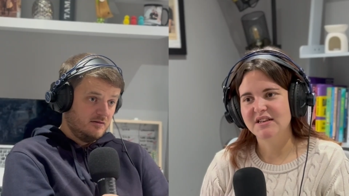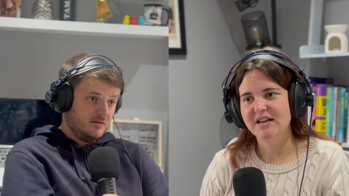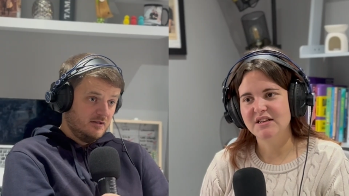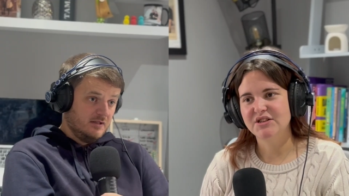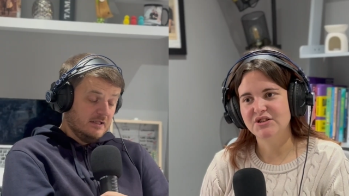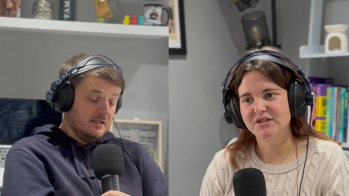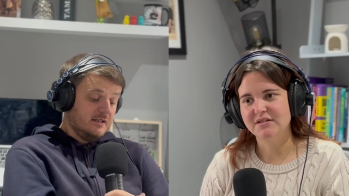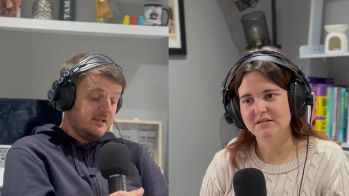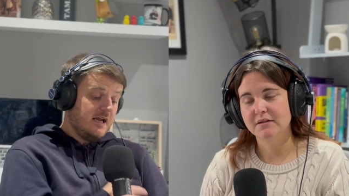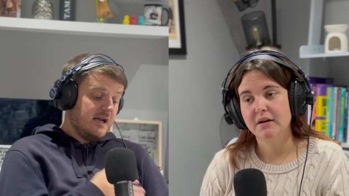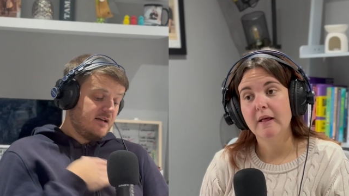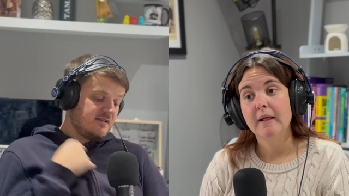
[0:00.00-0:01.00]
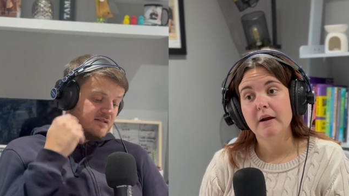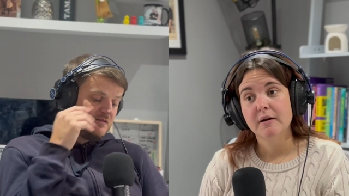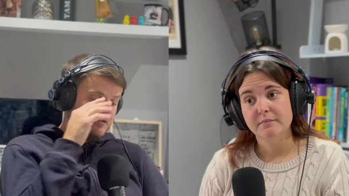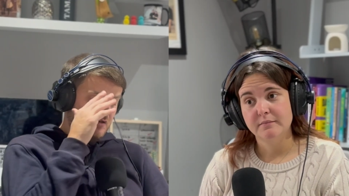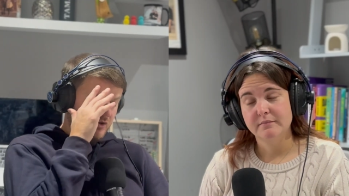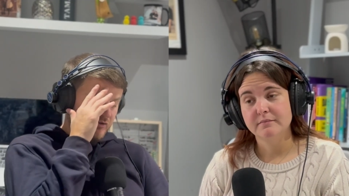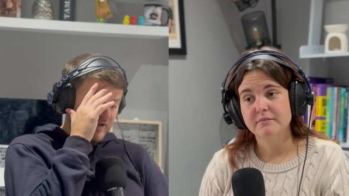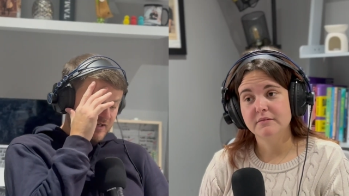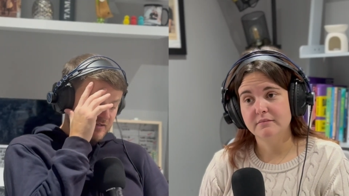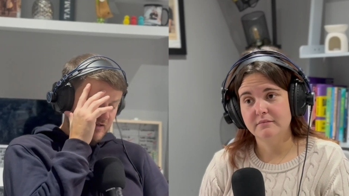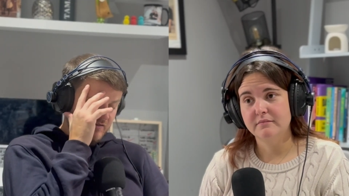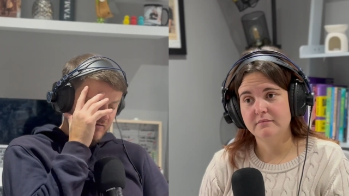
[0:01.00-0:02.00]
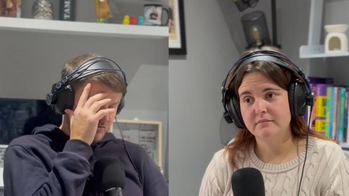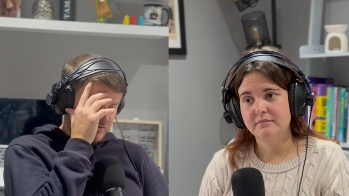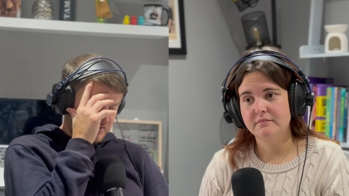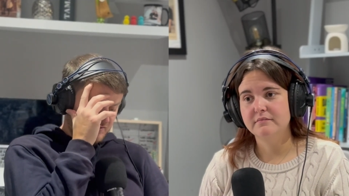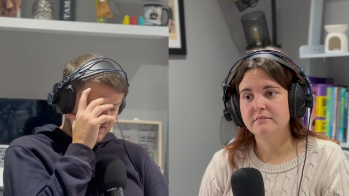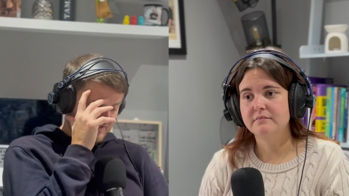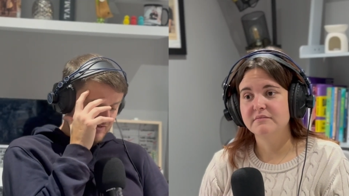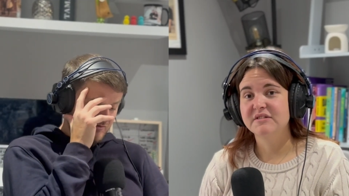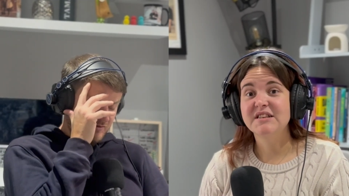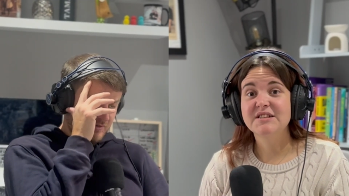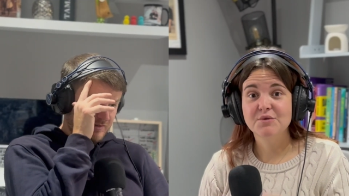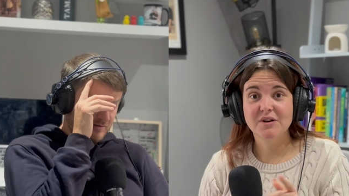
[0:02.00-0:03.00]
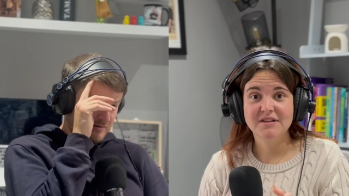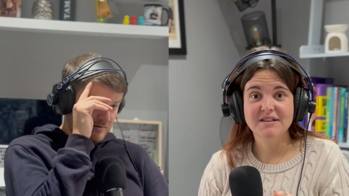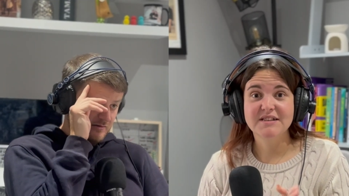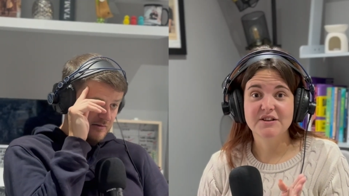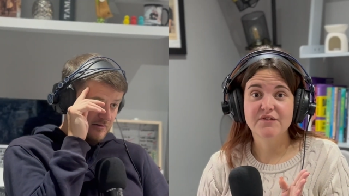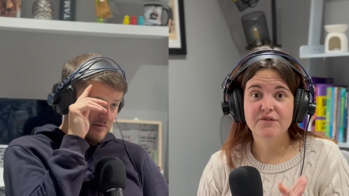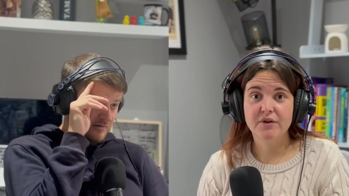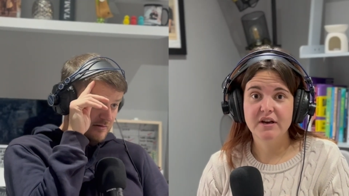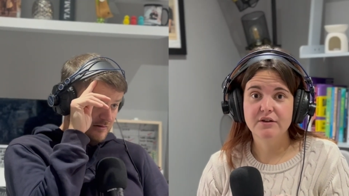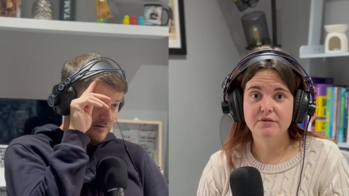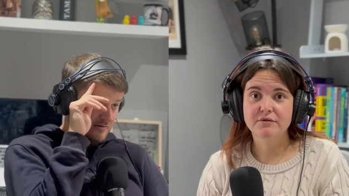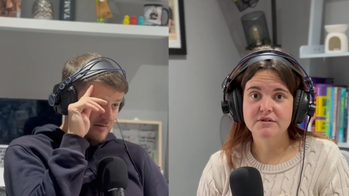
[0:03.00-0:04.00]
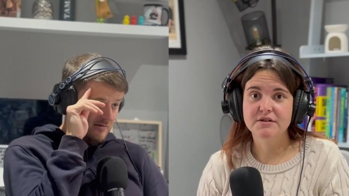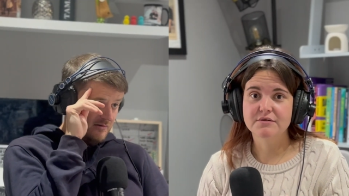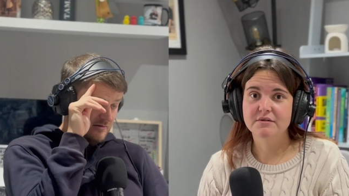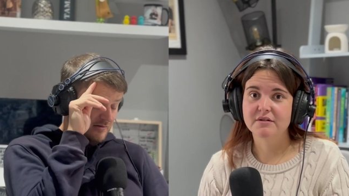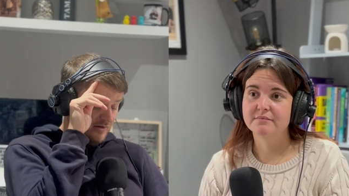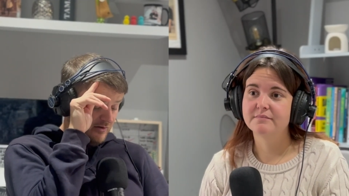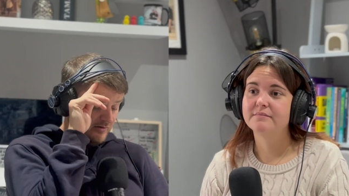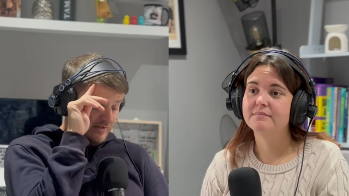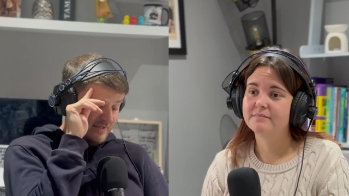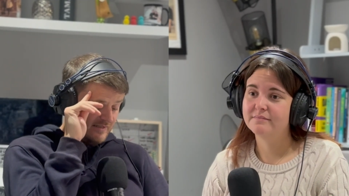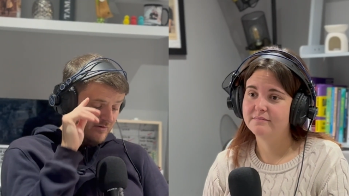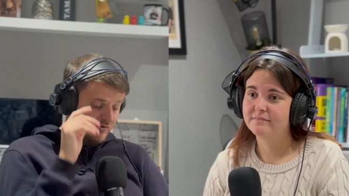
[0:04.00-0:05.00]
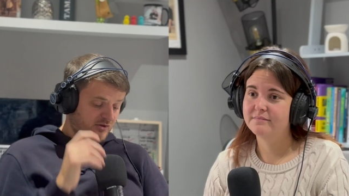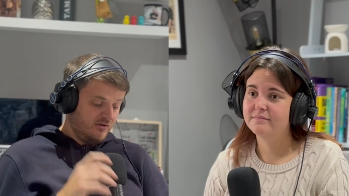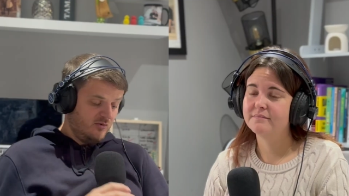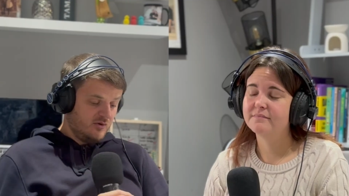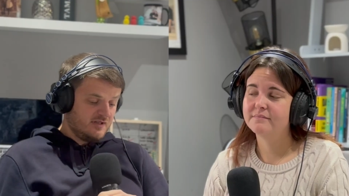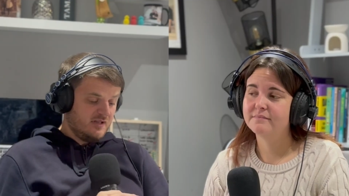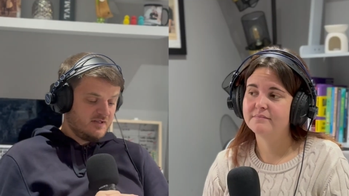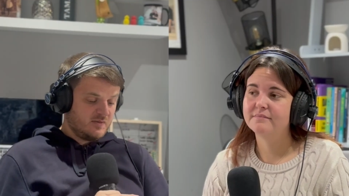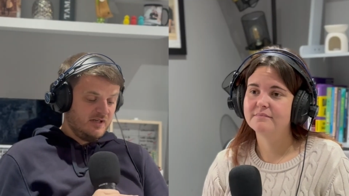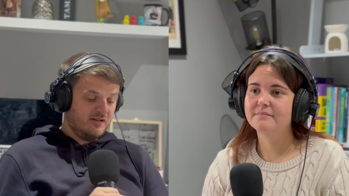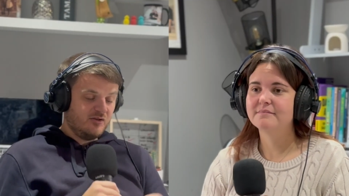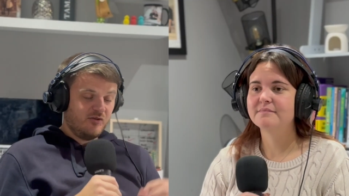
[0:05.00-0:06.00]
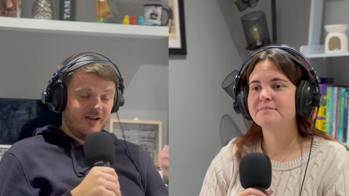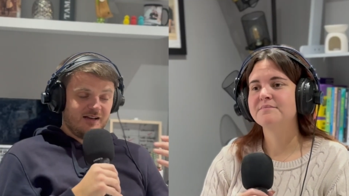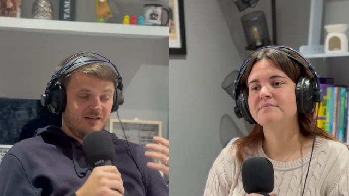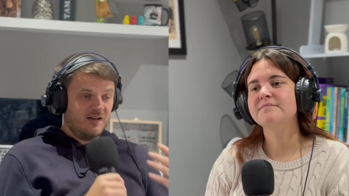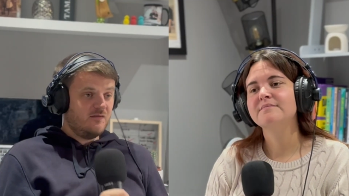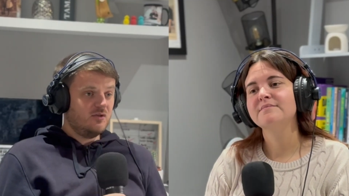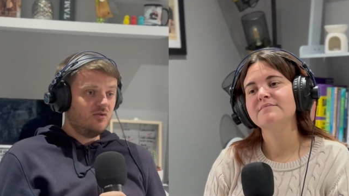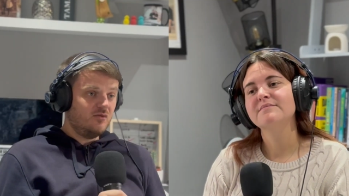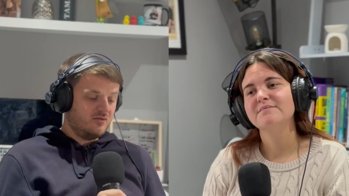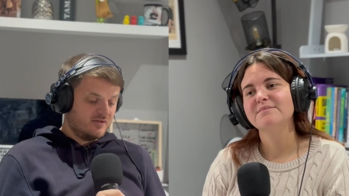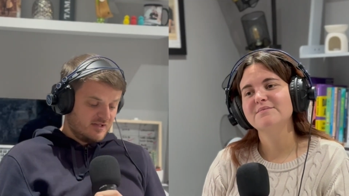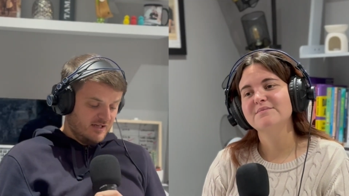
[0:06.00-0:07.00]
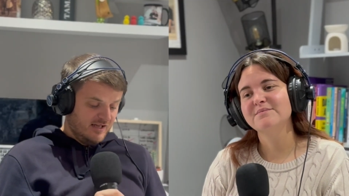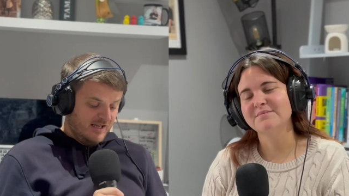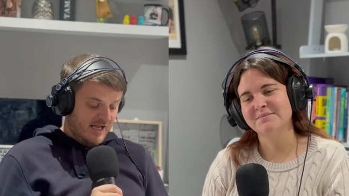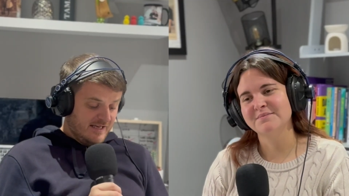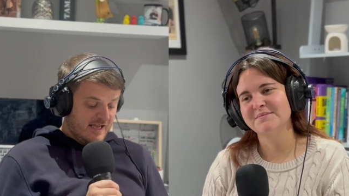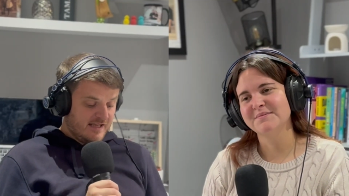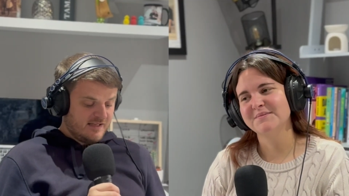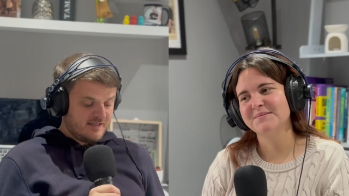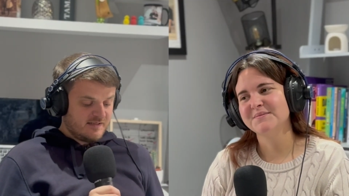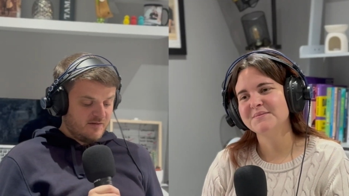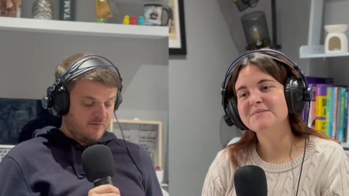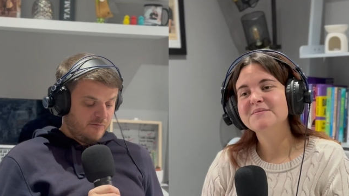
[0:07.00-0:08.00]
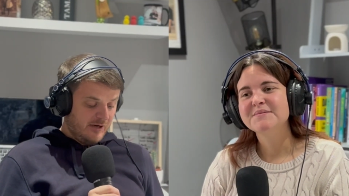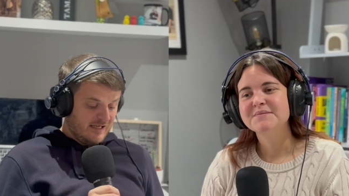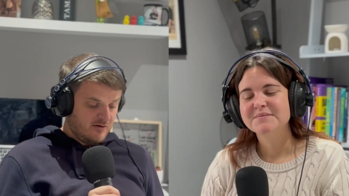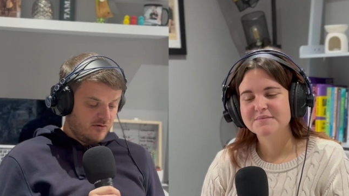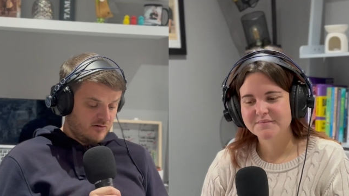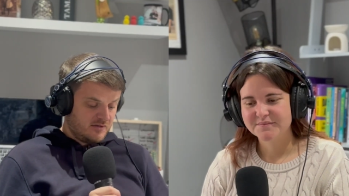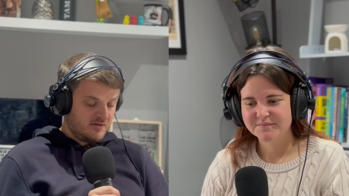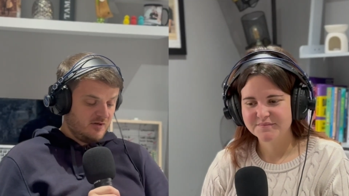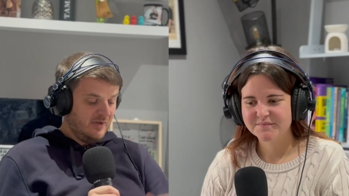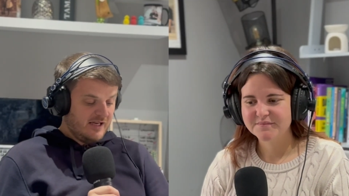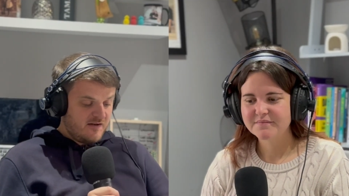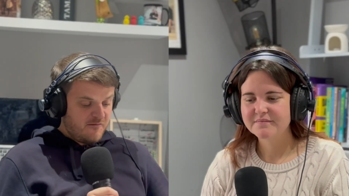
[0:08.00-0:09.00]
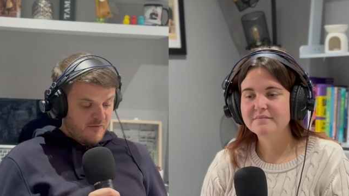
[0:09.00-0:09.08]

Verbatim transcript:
Speaker 1: engine.
Speaker 2: Yes, I created another course. That's this how, one
Speaker 1: is a free course as well.
Speaker 2: Oh, that's how good I was last week. I created another course. Mm-hmm. And yeah, this is a free course, completely